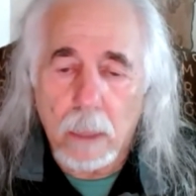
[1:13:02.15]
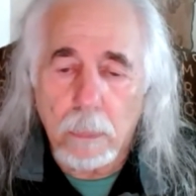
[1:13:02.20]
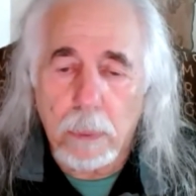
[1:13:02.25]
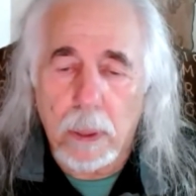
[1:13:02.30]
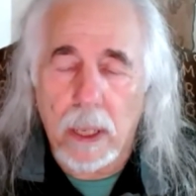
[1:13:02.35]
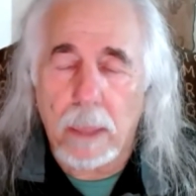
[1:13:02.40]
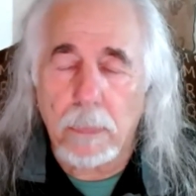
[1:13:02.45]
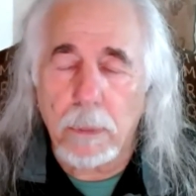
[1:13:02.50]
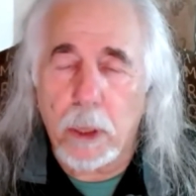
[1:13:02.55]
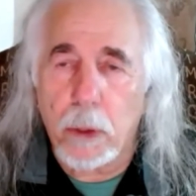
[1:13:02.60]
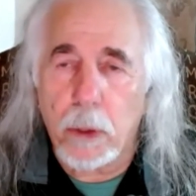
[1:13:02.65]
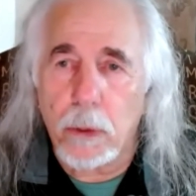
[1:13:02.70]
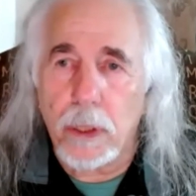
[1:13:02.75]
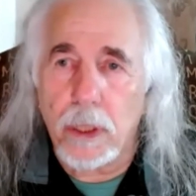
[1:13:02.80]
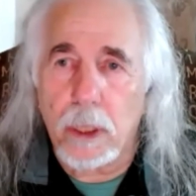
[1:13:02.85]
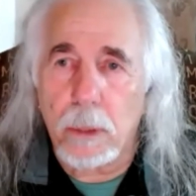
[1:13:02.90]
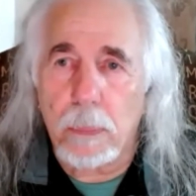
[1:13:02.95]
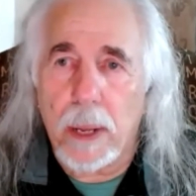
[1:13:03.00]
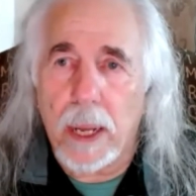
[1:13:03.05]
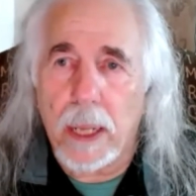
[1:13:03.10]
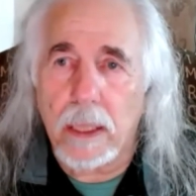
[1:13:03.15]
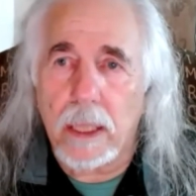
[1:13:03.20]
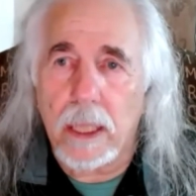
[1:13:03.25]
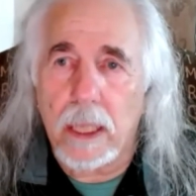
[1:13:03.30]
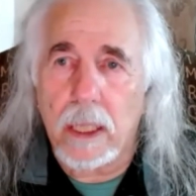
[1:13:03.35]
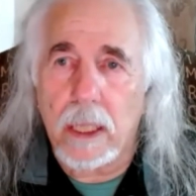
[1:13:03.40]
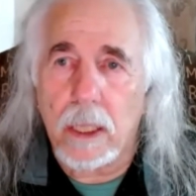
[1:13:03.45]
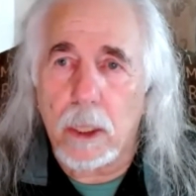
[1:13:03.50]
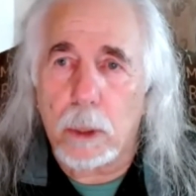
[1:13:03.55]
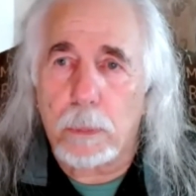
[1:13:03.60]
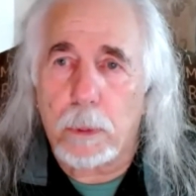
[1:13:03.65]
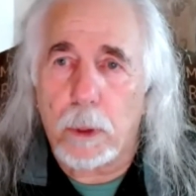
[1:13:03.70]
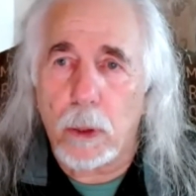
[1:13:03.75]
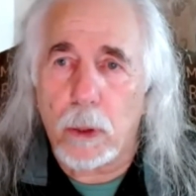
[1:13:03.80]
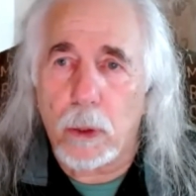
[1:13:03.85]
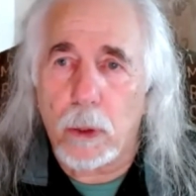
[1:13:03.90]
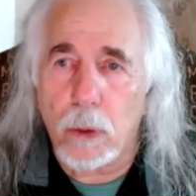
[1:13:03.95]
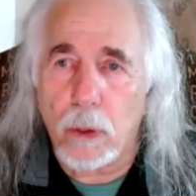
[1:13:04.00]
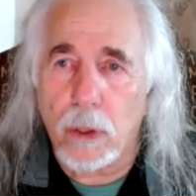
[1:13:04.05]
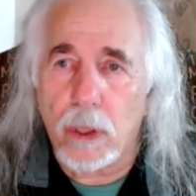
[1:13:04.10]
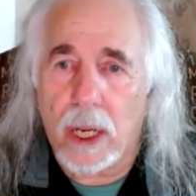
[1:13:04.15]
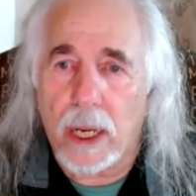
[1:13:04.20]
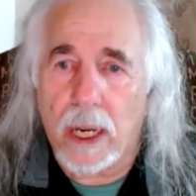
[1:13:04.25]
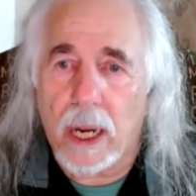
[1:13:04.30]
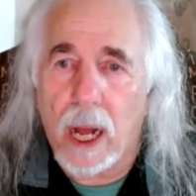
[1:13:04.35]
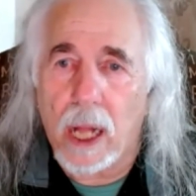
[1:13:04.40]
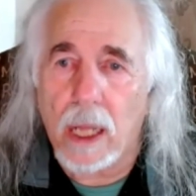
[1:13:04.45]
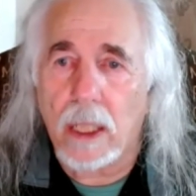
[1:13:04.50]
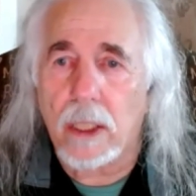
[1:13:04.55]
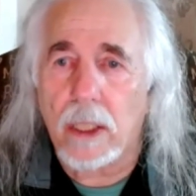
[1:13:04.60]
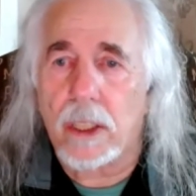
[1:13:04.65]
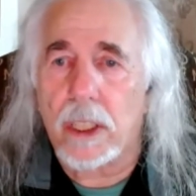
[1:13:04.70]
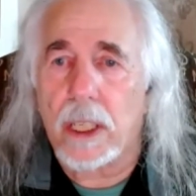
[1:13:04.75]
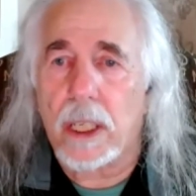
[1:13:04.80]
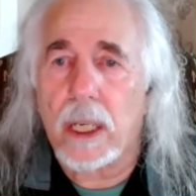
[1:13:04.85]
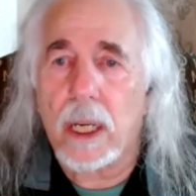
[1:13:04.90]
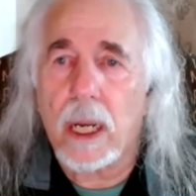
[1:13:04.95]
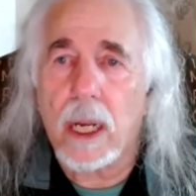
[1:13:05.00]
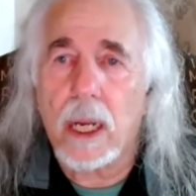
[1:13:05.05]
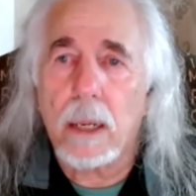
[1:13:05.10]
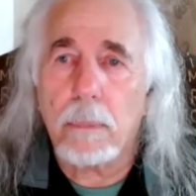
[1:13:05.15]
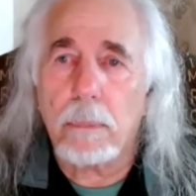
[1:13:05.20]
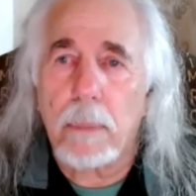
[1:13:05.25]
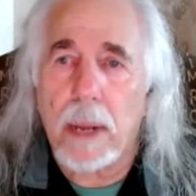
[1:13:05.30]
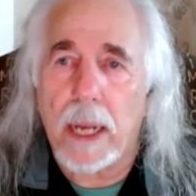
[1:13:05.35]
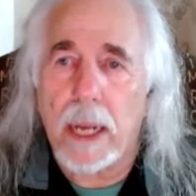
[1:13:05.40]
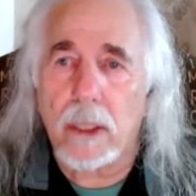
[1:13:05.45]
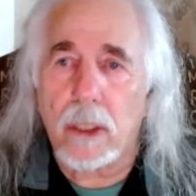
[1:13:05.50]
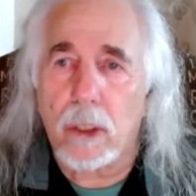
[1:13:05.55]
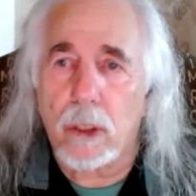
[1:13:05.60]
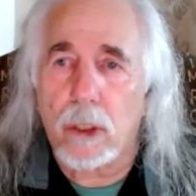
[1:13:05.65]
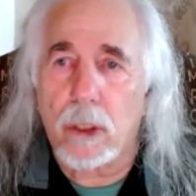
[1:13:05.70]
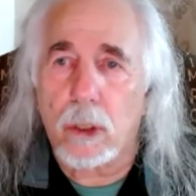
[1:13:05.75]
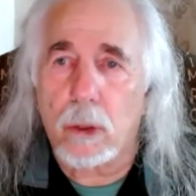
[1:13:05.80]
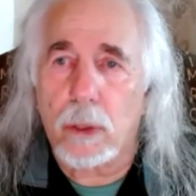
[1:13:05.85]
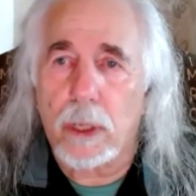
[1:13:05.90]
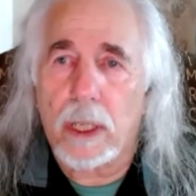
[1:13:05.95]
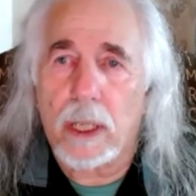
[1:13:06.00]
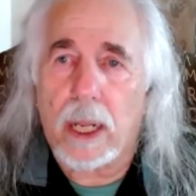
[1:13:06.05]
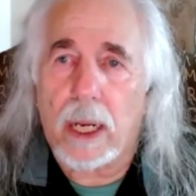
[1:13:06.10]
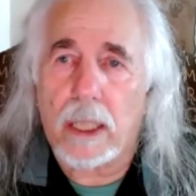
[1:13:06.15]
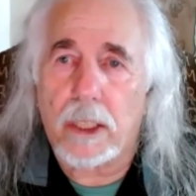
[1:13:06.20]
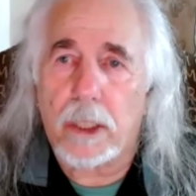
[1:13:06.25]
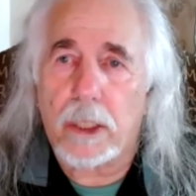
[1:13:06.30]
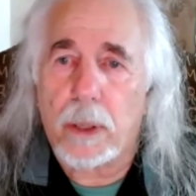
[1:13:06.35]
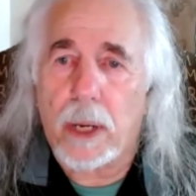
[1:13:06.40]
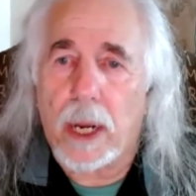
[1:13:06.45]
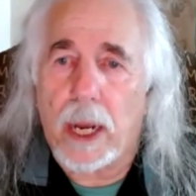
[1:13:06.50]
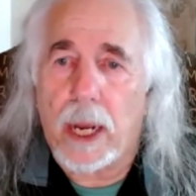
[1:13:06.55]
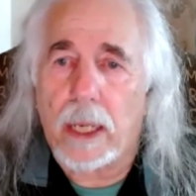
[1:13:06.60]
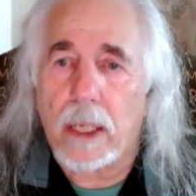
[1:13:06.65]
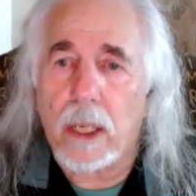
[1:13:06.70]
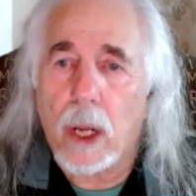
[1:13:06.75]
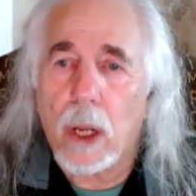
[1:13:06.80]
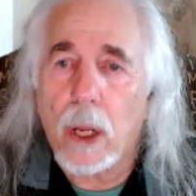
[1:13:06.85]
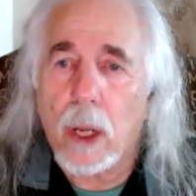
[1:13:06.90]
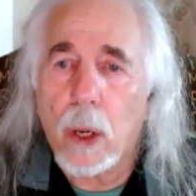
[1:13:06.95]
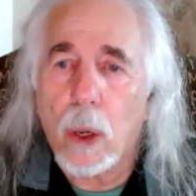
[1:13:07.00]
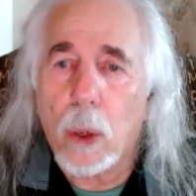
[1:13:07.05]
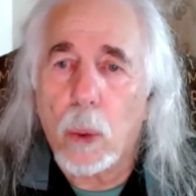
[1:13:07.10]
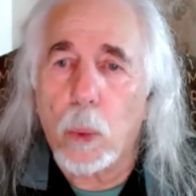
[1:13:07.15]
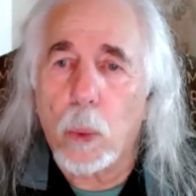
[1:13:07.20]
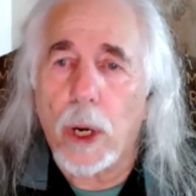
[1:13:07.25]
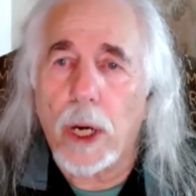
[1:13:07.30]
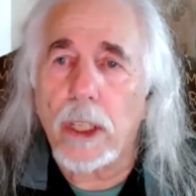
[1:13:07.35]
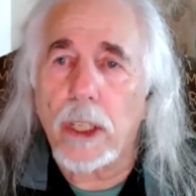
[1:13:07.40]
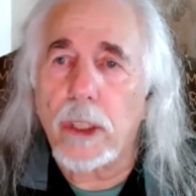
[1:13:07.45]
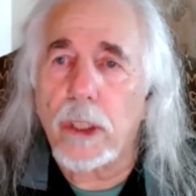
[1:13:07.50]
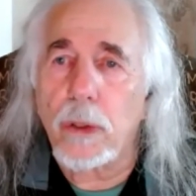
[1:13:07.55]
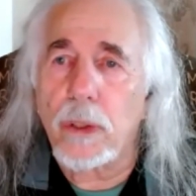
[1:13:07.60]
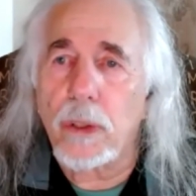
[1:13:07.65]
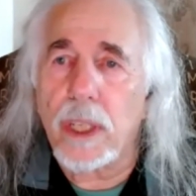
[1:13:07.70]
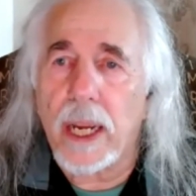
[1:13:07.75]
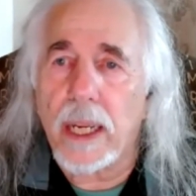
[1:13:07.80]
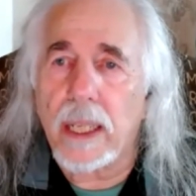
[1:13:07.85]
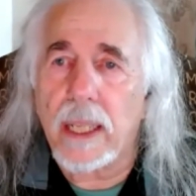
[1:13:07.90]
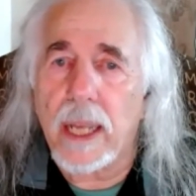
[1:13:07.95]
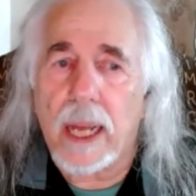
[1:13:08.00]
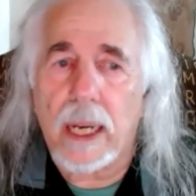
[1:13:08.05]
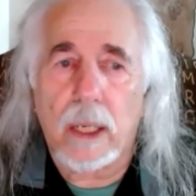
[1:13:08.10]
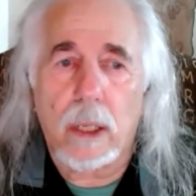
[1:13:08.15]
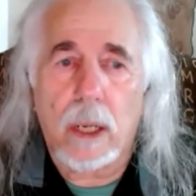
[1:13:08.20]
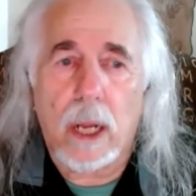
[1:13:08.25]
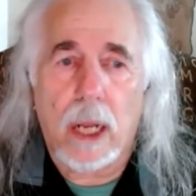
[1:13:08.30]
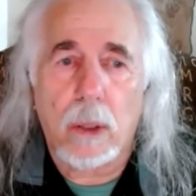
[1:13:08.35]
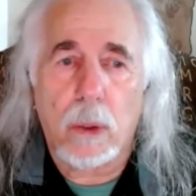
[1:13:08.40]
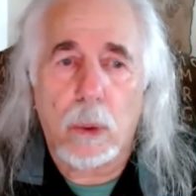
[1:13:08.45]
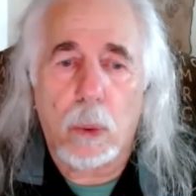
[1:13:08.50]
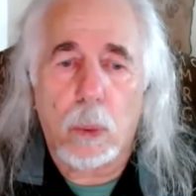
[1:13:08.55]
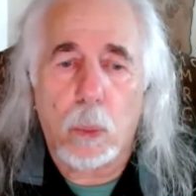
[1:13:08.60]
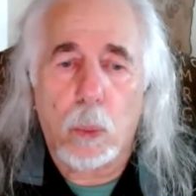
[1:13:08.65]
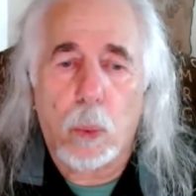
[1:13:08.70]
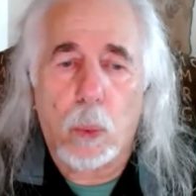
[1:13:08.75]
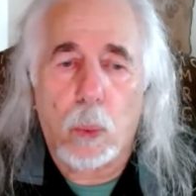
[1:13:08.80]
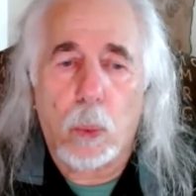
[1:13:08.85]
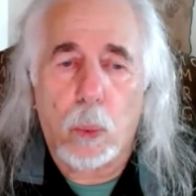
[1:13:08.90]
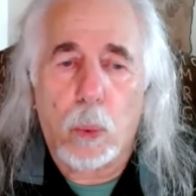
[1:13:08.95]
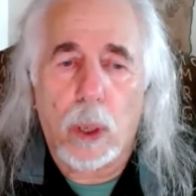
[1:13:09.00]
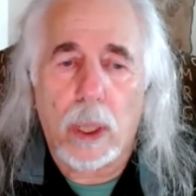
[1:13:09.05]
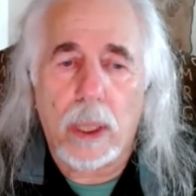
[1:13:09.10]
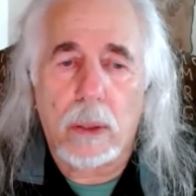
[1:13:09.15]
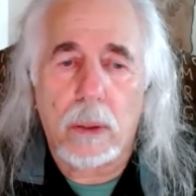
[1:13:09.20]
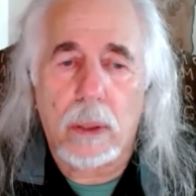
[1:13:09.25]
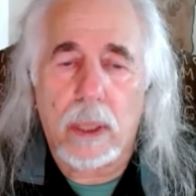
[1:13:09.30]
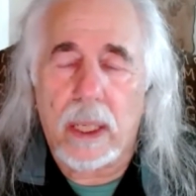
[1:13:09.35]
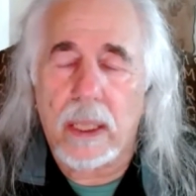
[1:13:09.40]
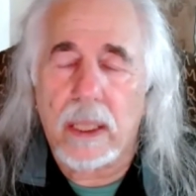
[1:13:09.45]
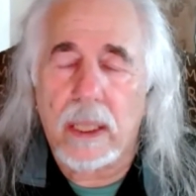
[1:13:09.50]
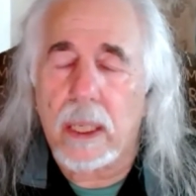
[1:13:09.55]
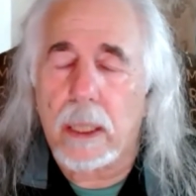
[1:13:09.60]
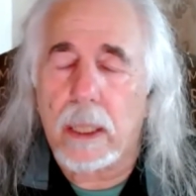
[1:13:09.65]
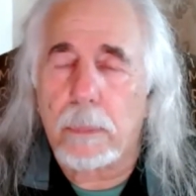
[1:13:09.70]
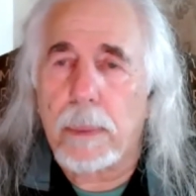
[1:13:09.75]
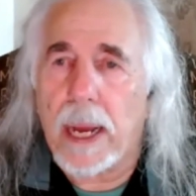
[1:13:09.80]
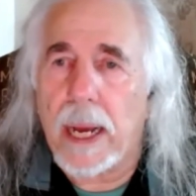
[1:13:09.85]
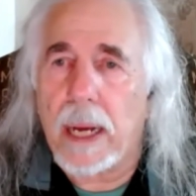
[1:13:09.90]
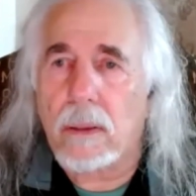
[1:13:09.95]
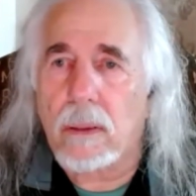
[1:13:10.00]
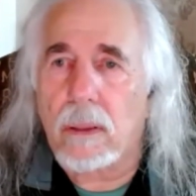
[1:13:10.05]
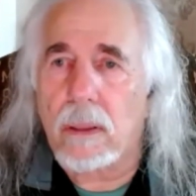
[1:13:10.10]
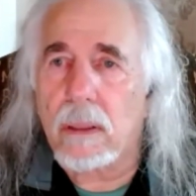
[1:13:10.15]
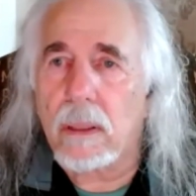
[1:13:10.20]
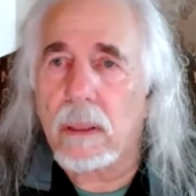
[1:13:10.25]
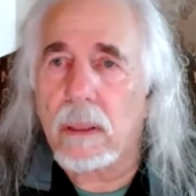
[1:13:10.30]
But I'm curious about the spiritual psychology master's degree that you had. Where did you take that, and what is it about?